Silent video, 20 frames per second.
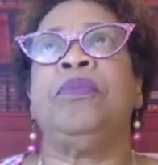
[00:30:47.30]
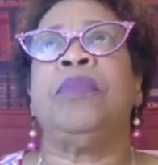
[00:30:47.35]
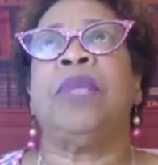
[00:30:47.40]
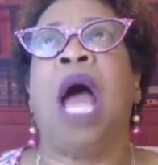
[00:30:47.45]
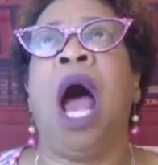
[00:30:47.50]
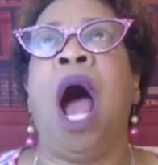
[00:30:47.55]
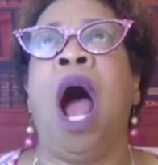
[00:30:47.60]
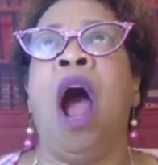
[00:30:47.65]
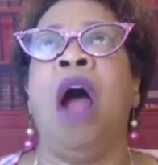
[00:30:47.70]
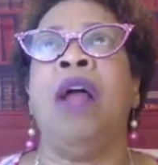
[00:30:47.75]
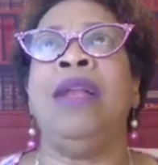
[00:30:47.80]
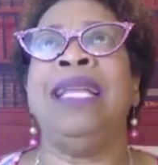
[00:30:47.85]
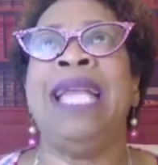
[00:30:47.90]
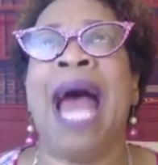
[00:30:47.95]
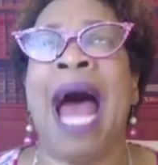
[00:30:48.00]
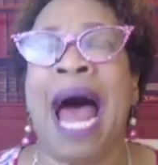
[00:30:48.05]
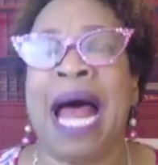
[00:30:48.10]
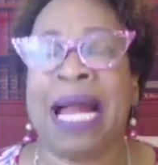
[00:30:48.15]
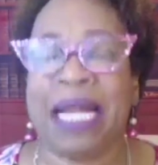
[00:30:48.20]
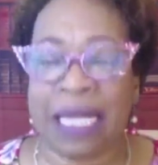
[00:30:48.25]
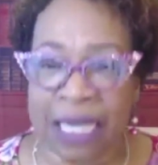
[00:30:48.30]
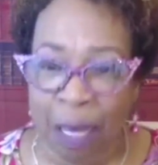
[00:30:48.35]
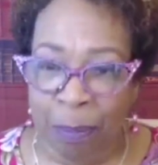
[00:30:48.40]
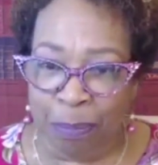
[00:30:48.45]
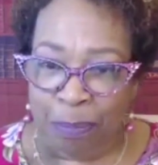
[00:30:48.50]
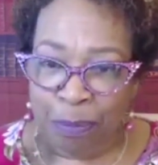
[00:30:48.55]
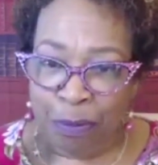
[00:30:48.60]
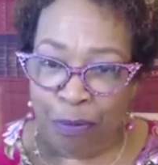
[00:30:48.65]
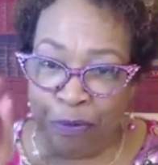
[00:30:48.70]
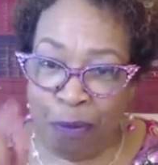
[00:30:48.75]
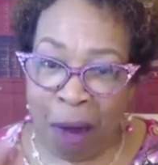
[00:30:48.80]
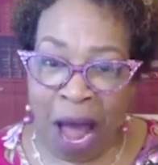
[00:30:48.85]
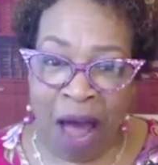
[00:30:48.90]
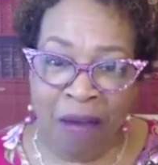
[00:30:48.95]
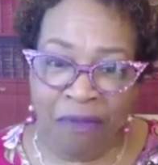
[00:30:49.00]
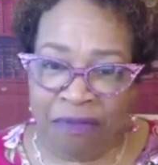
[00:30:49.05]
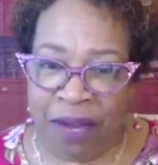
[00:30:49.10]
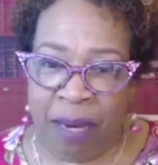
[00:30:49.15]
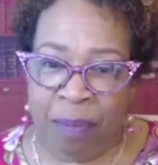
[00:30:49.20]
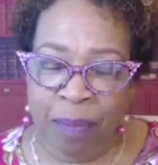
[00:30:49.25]
not the
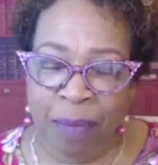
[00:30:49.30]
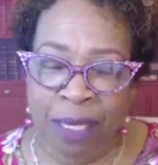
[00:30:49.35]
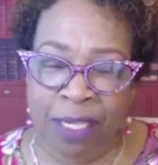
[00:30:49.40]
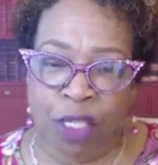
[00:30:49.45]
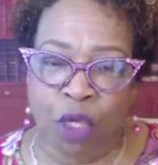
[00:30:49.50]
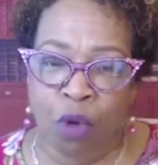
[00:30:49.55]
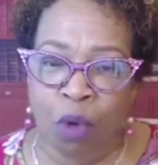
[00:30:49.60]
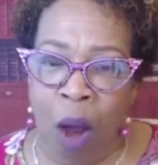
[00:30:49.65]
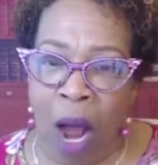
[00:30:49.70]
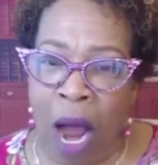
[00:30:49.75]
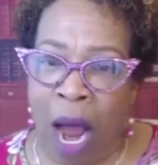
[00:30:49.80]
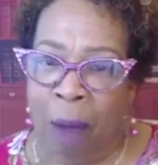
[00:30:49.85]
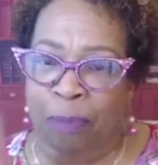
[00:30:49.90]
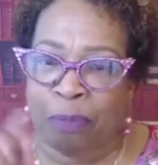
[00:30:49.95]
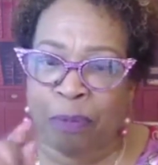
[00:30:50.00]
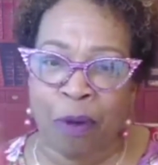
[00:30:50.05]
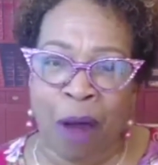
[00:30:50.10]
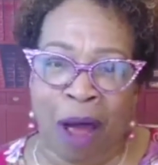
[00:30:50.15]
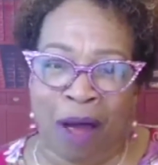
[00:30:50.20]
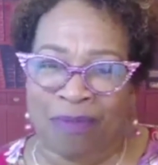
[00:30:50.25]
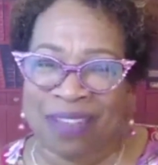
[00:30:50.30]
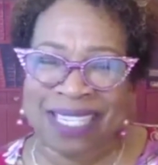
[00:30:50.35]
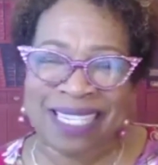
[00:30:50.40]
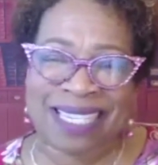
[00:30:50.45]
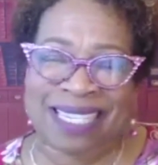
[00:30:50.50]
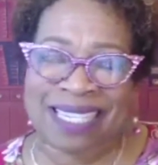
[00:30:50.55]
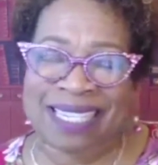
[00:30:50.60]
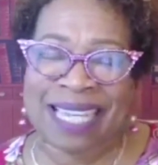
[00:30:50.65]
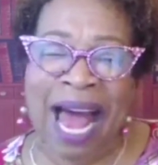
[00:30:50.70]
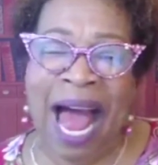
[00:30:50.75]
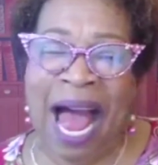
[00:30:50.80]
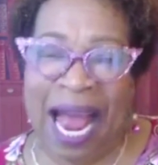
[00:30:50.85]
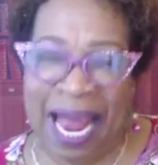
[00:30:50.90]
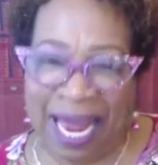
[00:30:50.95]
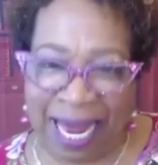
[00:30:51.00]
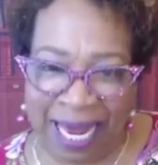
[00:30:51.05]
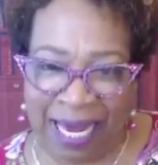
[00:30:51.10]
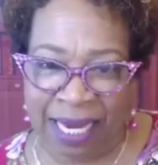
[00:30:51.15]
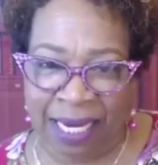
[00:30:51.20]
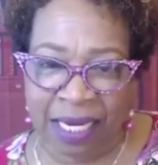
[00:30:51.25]
prophet, but you are
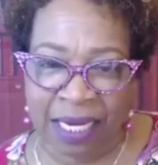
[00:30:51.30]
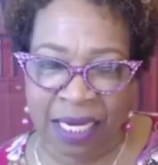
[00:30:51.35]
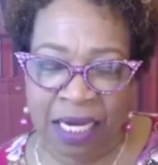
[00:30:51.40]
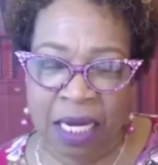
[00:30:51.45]
prophesying,